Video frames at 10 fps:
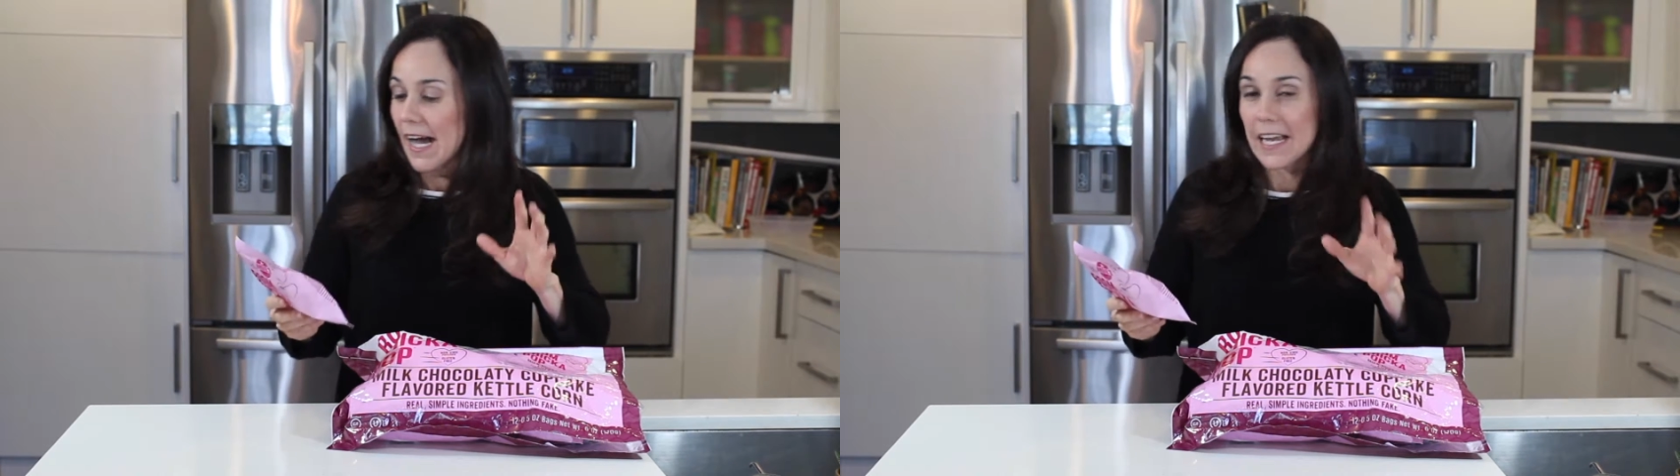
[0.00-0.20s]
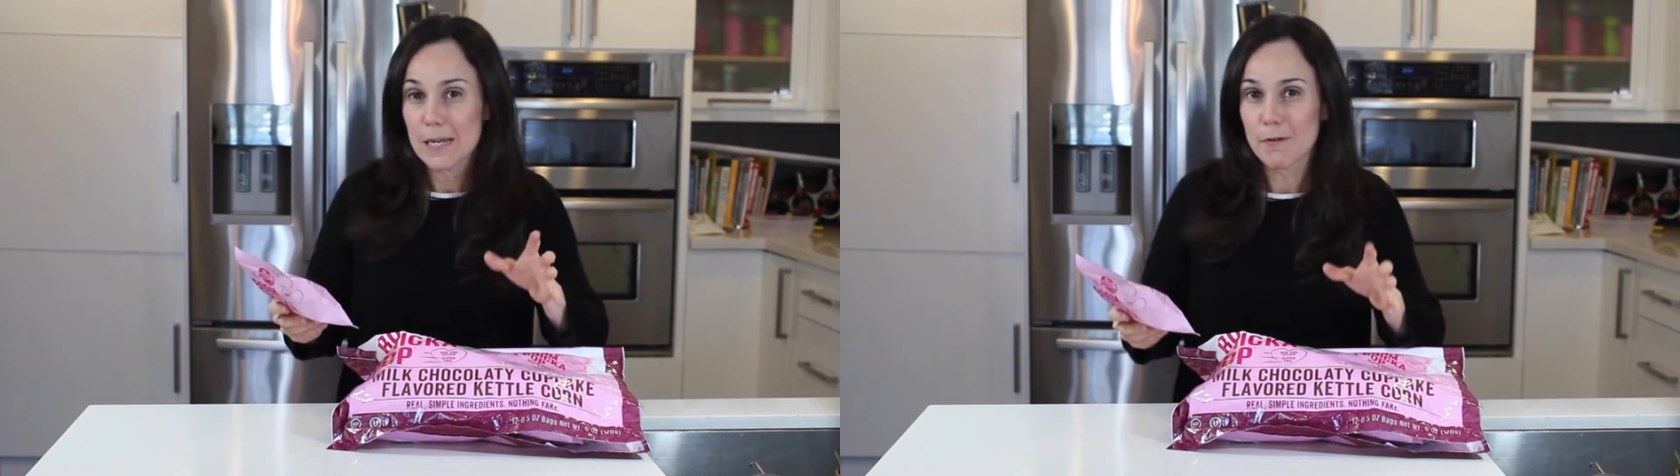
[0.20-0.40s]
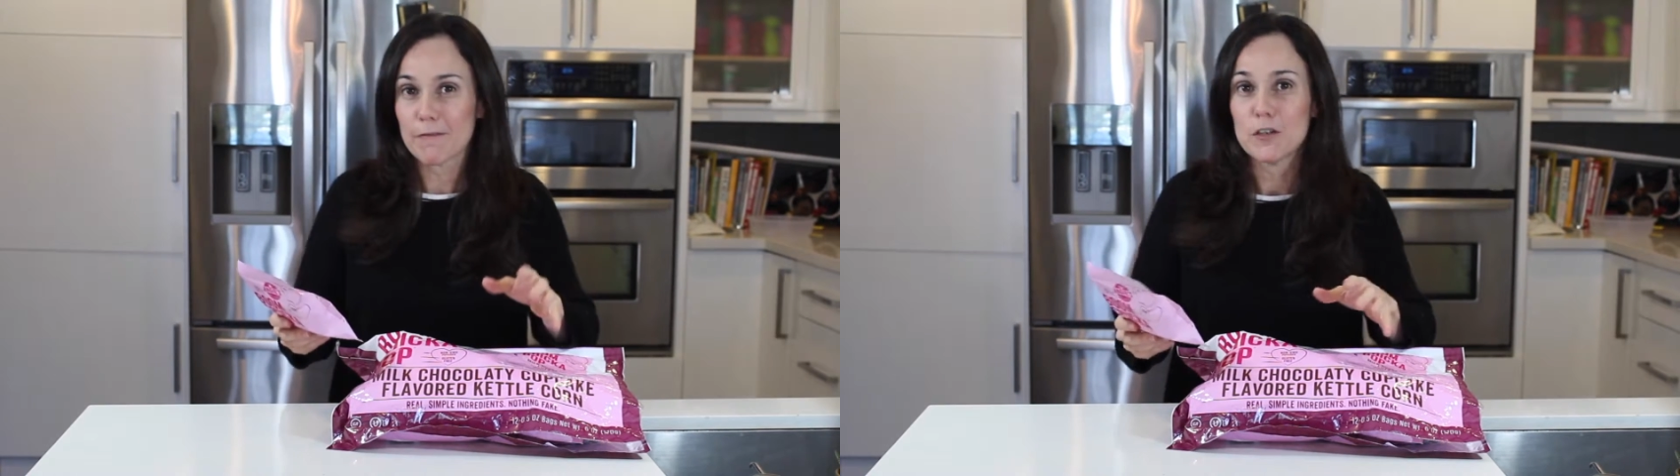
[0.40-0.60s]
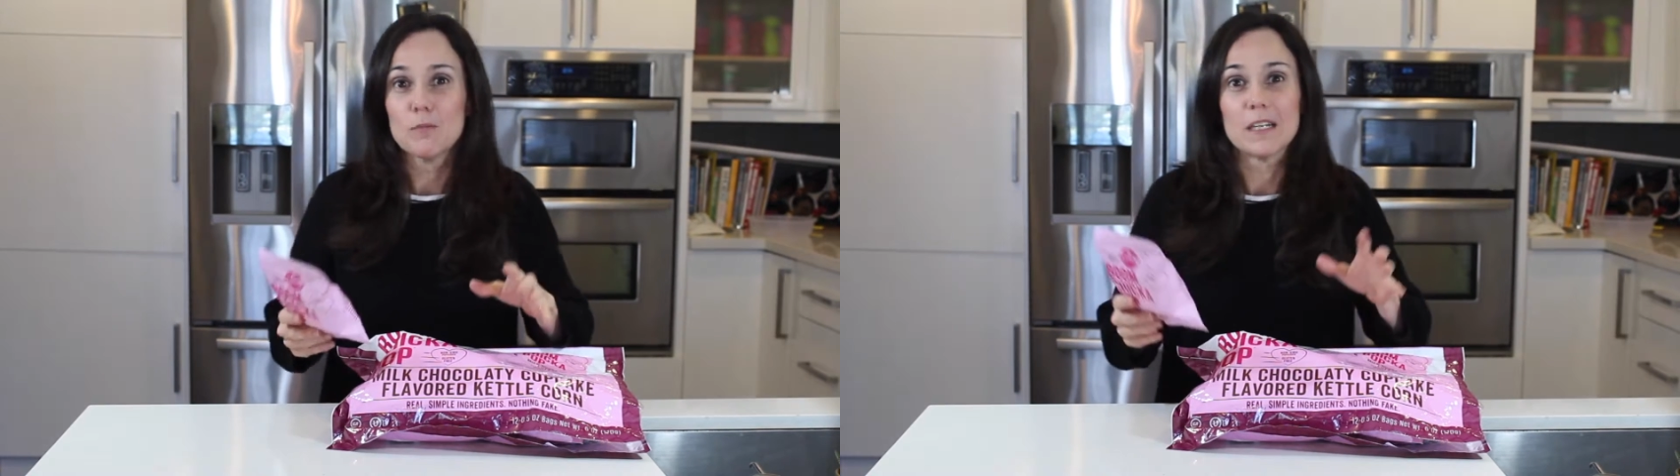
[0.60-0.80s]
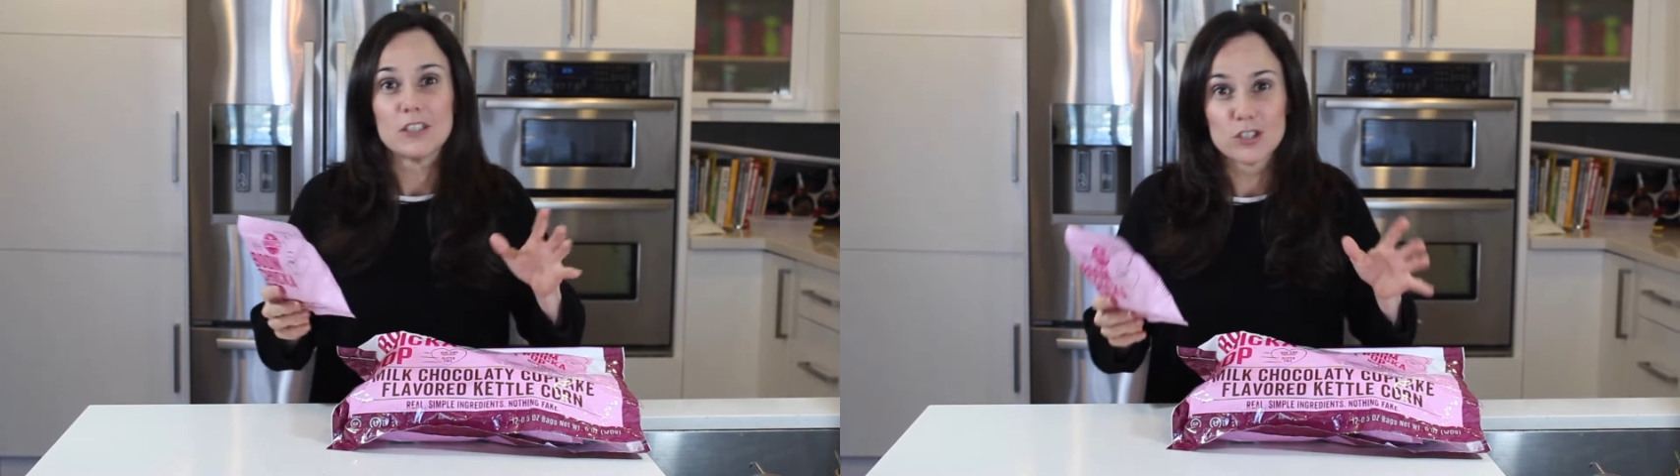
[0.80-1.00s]
I keep a
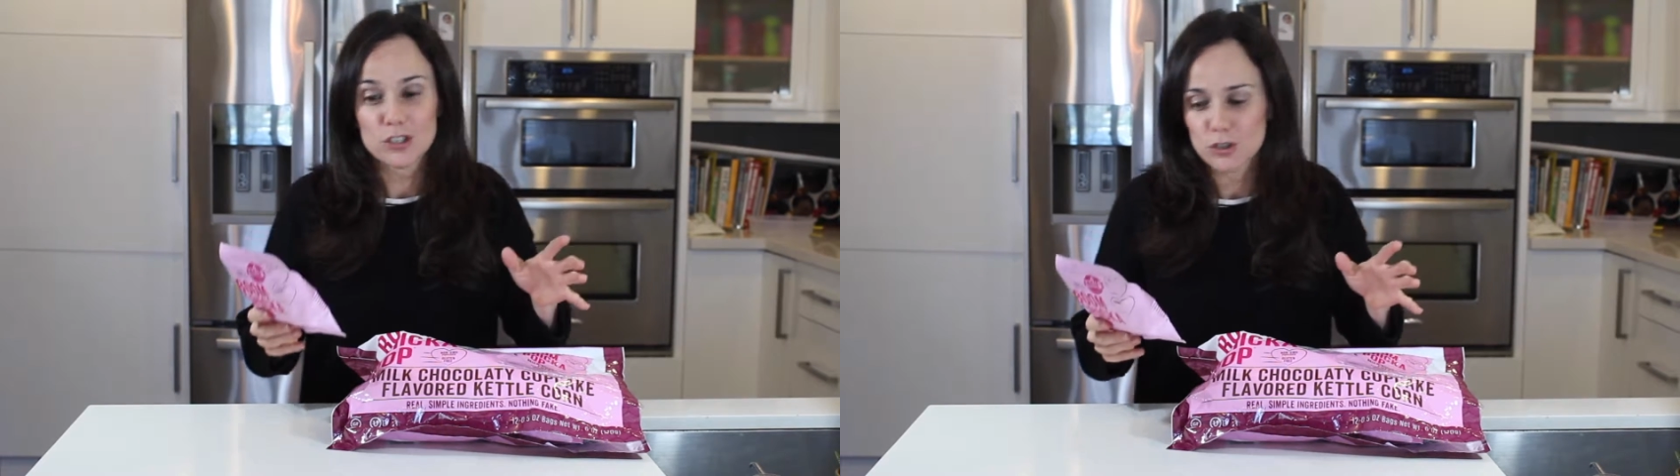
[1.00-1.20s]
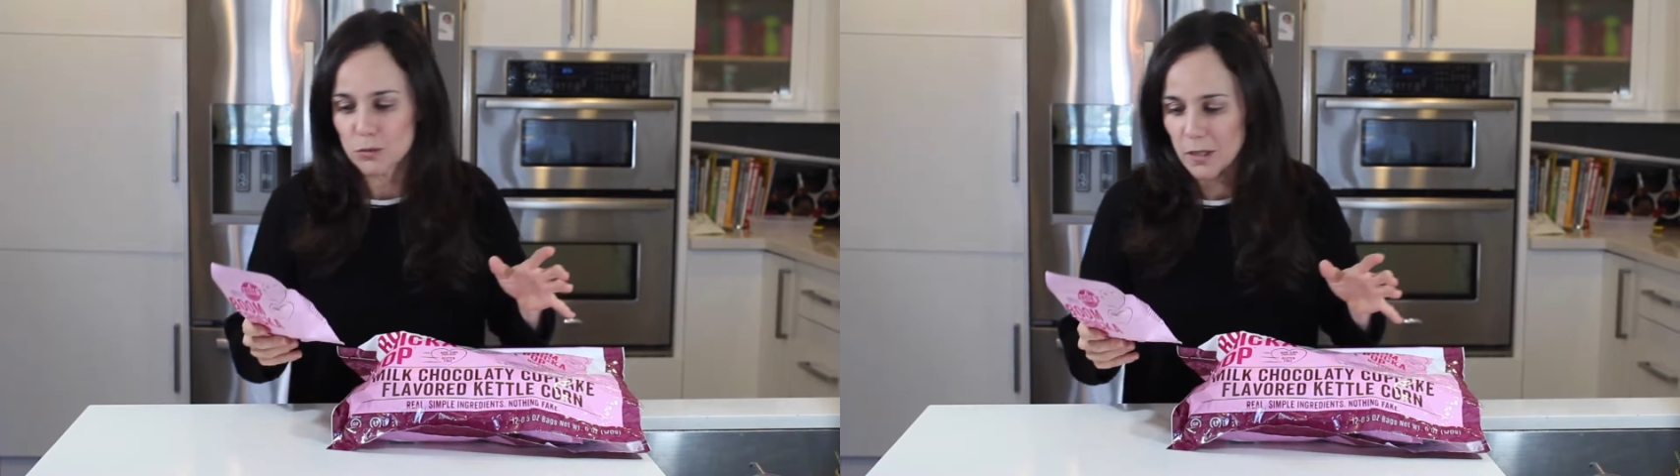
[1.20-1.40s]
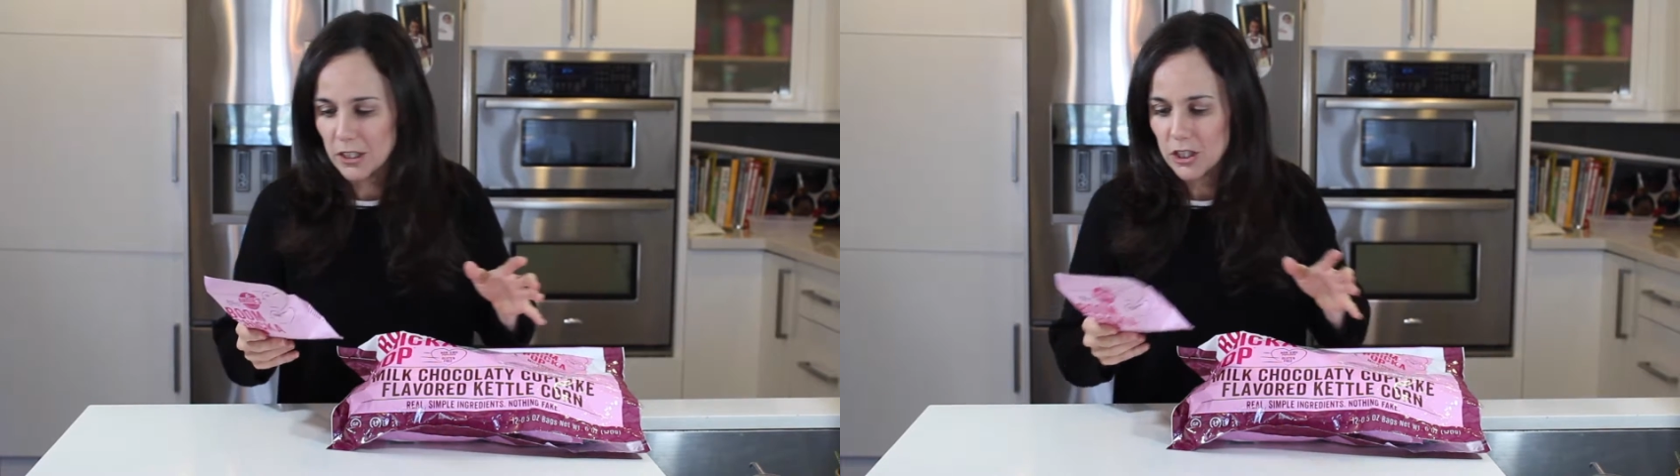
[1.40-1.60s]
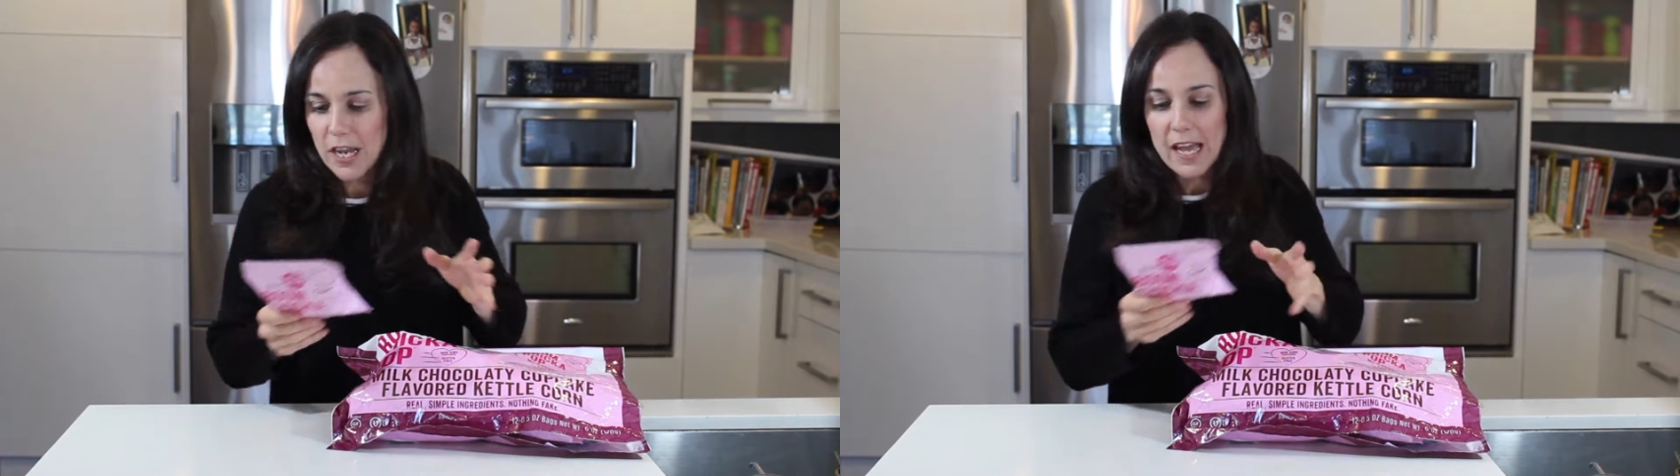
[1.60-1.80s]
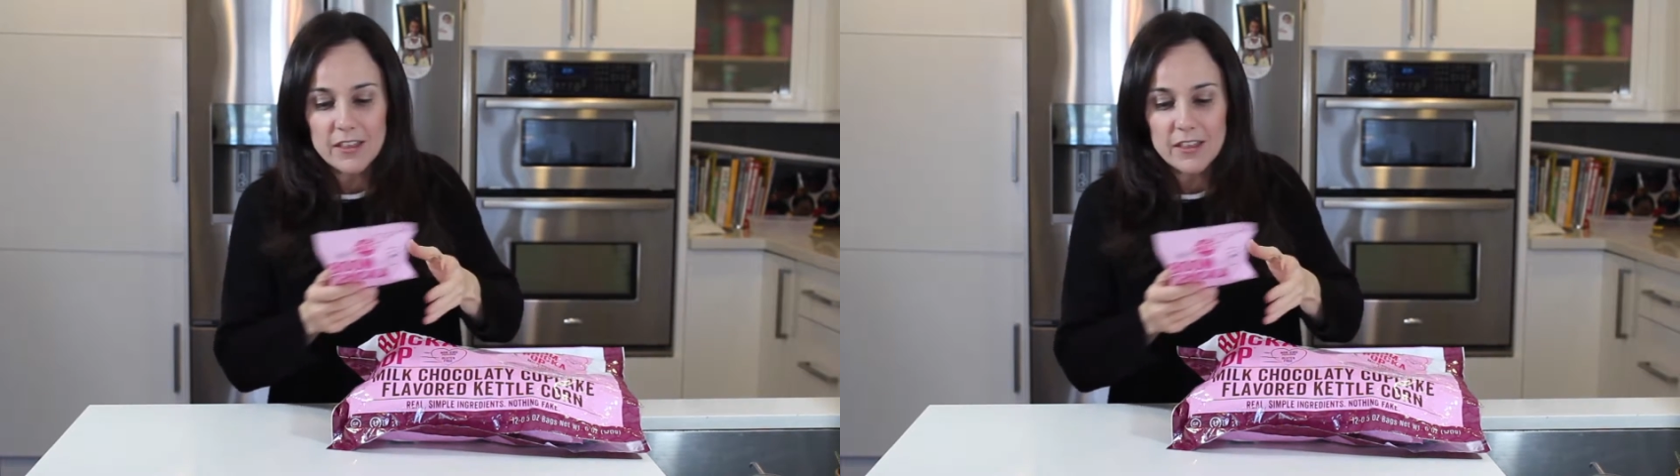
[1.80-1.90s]
few, but it's just too much.